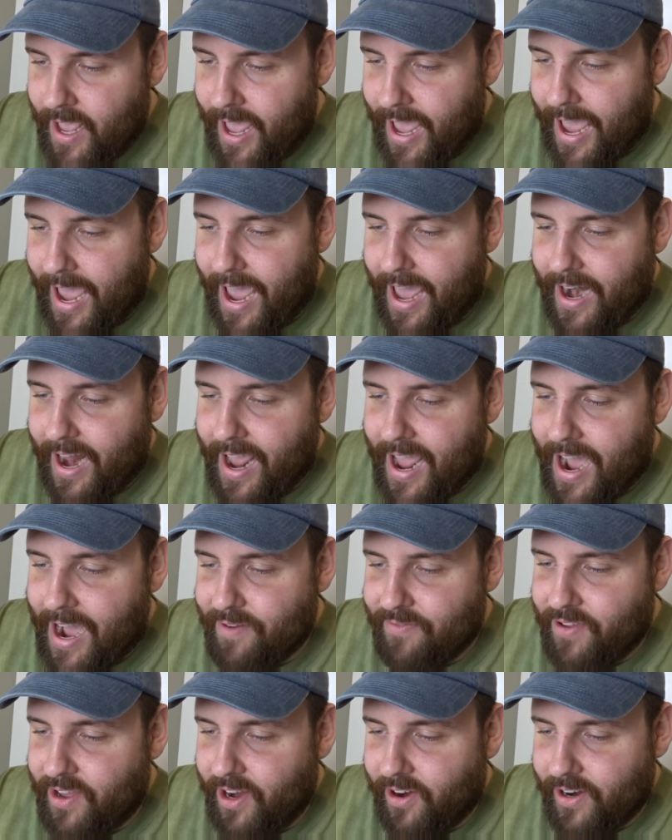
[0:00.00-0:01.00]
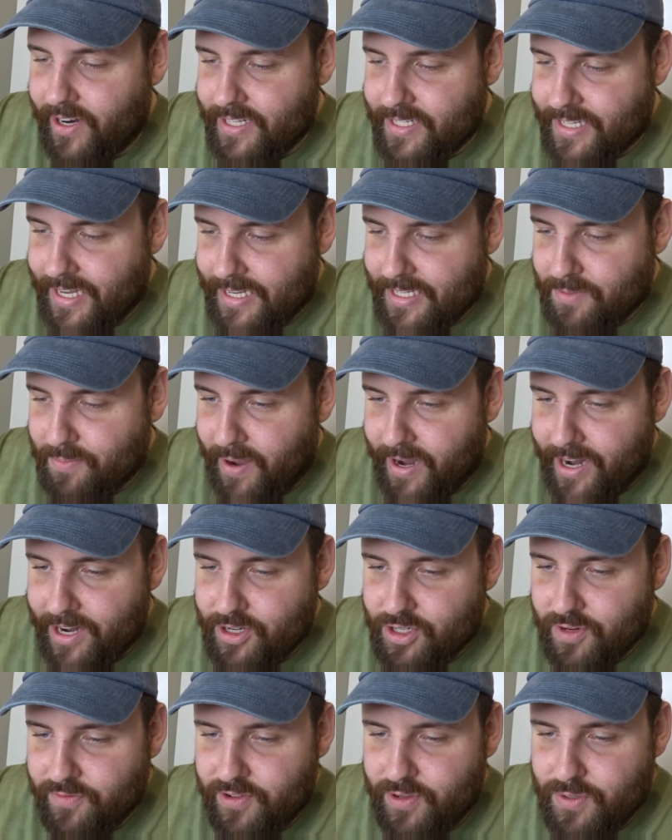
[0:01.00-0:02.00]
And I have here, it says my
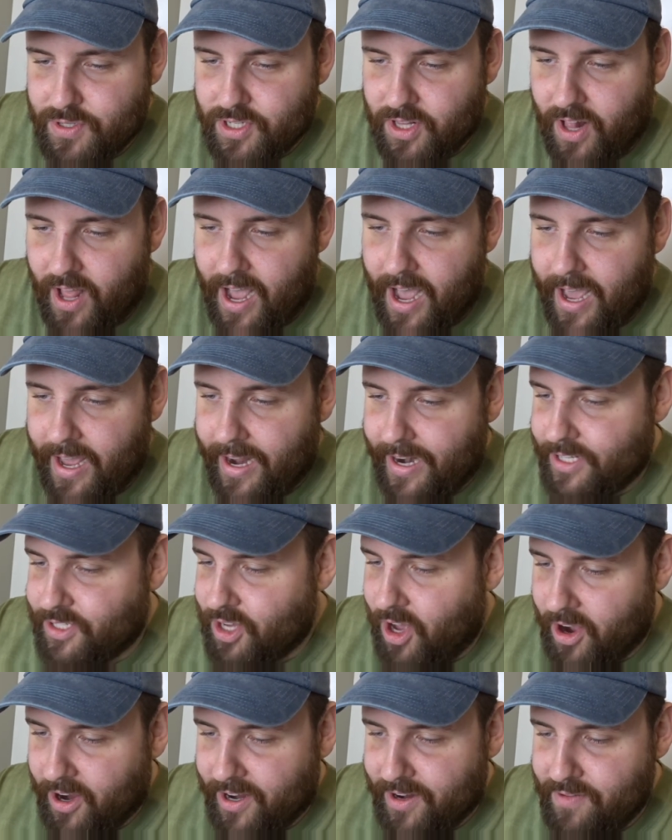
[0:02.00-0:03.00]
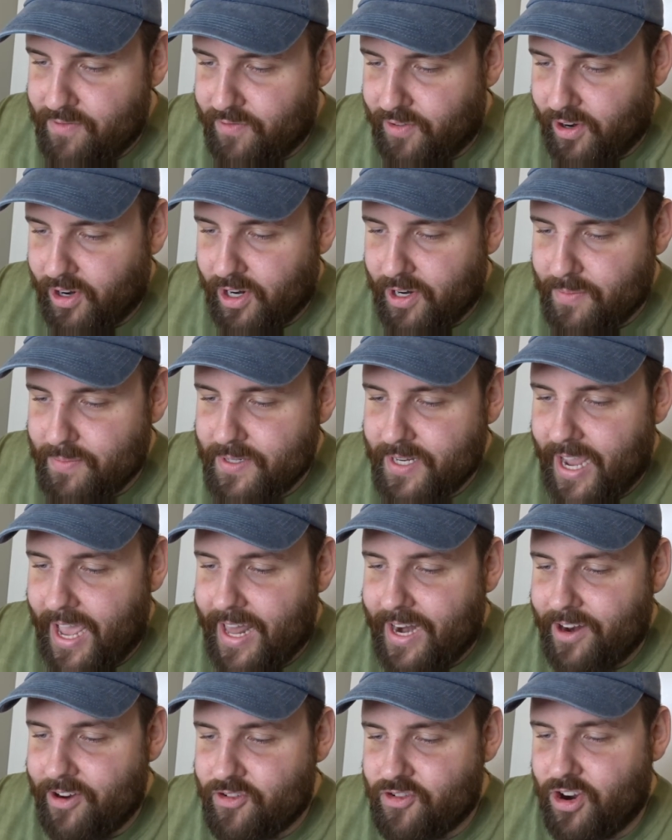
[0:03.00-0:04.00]
interview slot and it's all confirmed
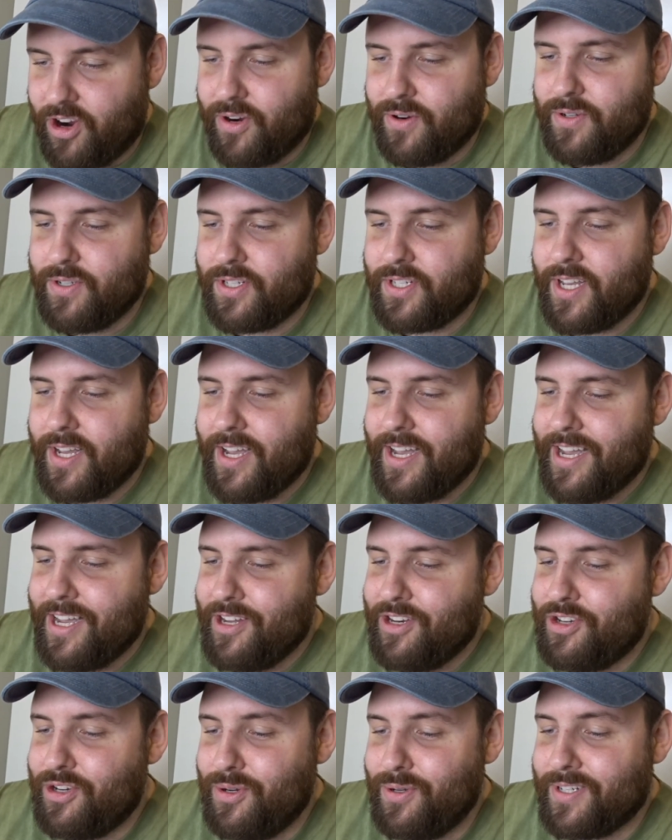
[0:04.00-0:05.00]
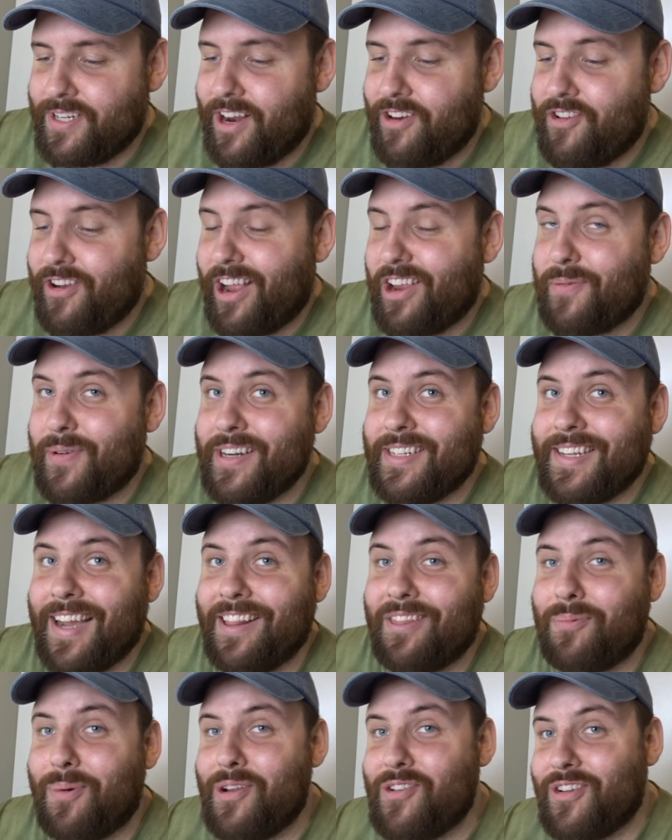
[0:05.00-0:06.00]
and it shows Tuesday, January
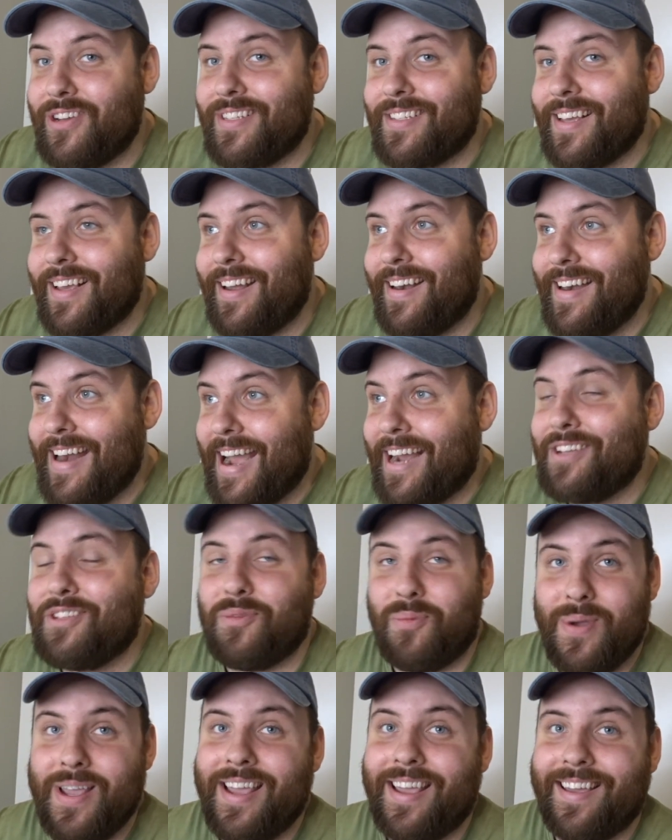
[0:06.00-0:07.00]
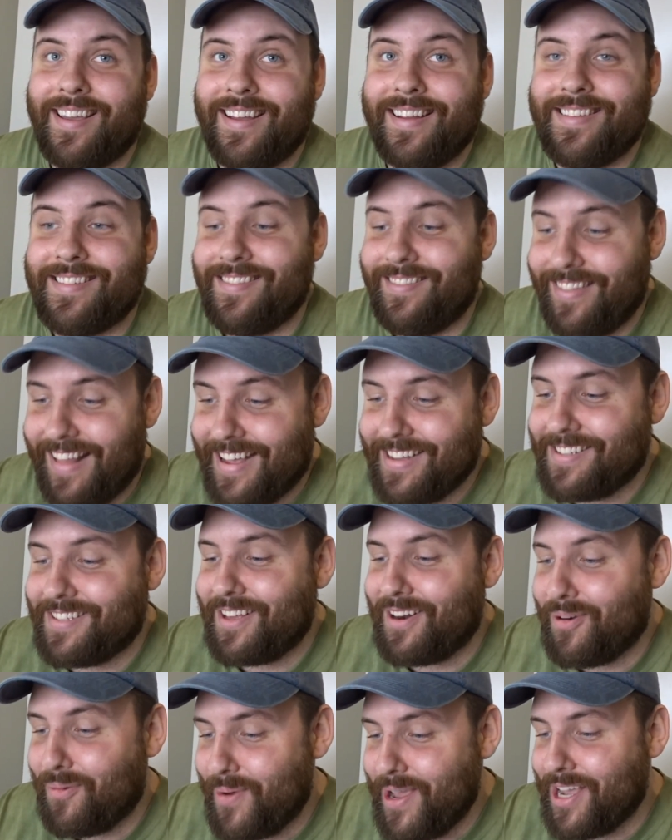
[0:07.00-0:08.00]
10th, which is next week. It's less
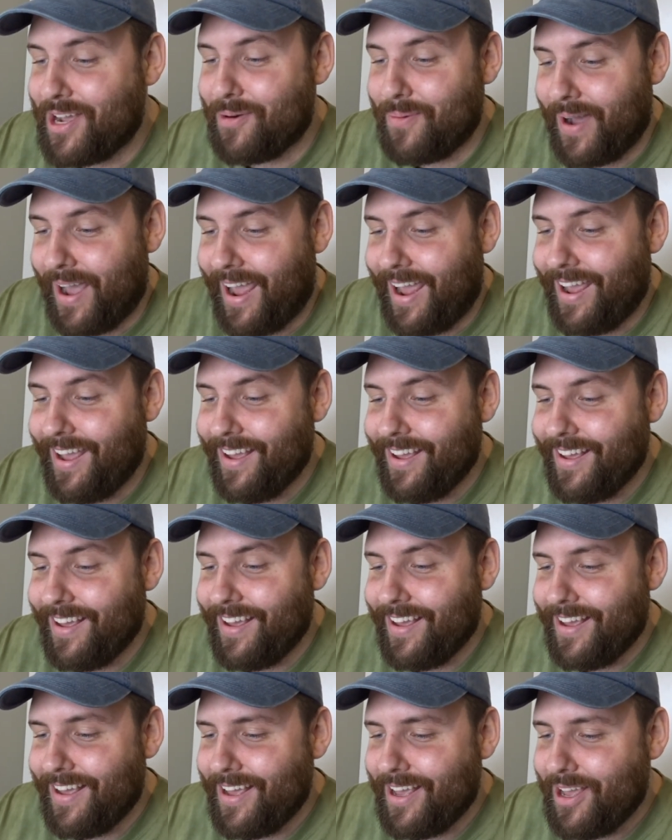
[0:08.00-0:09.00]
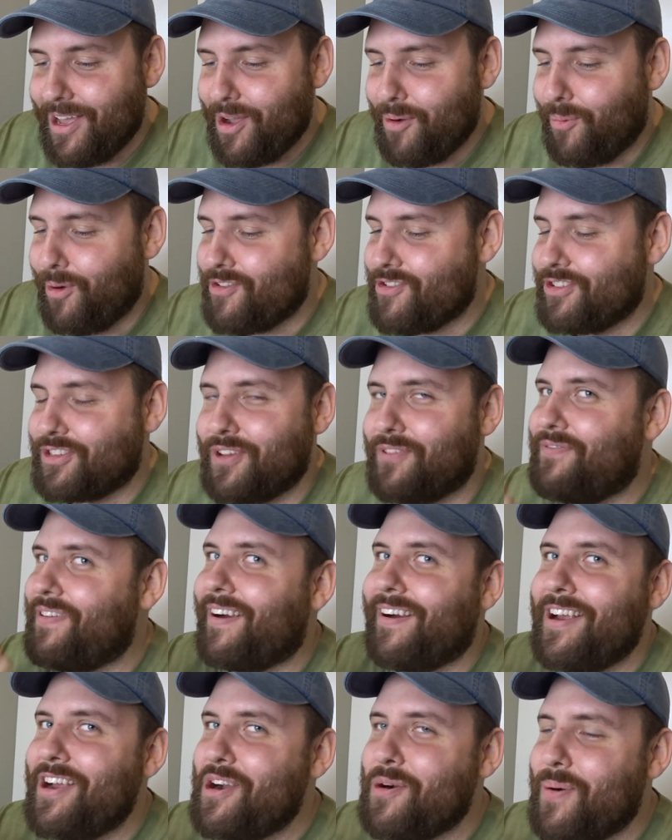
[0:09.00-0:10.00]
than a week away, which is a
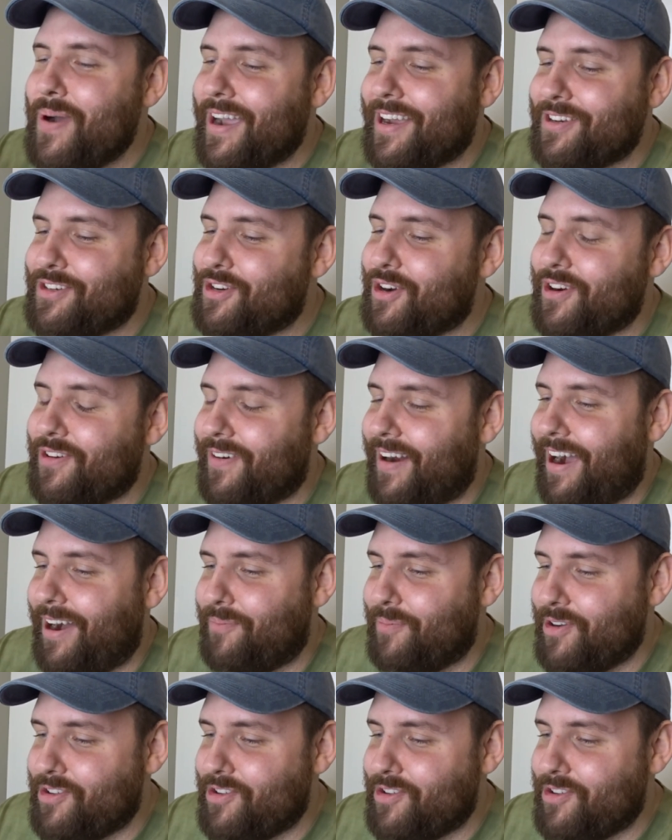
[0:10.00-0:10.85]
very quick turnaround,